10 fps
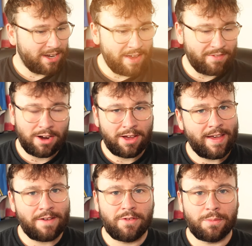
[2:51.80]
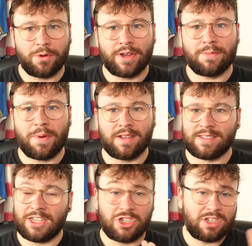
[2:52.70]
Never like that on football kits
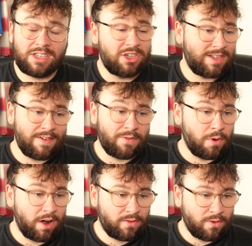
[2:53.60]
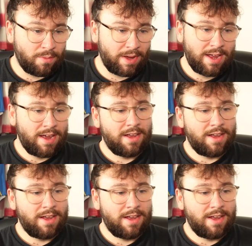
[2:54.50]
personally. Just never works for me.